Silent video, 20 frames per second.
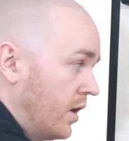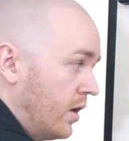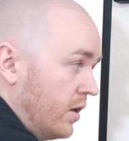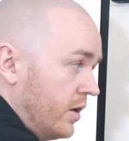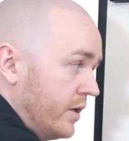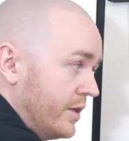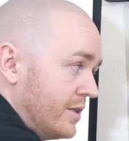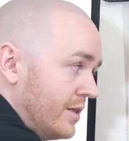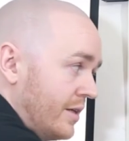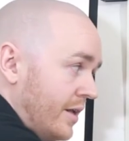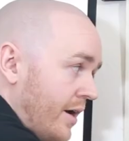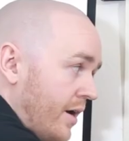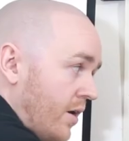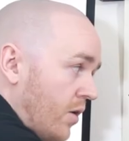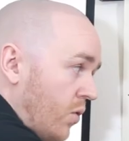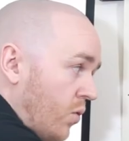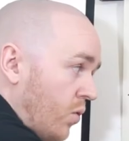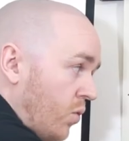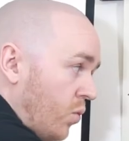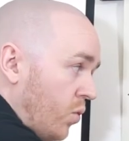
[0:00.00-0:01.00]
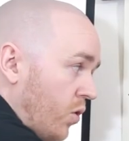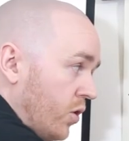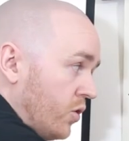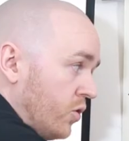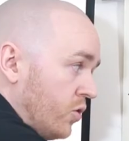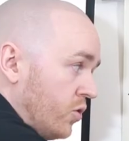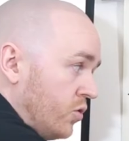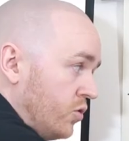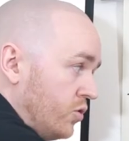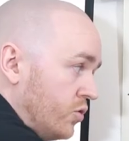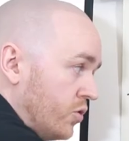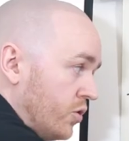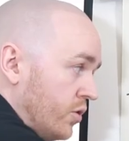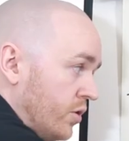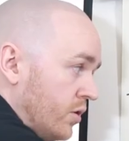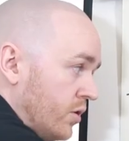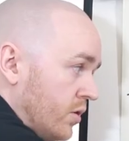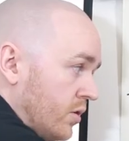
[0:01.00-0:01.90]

is now 100%.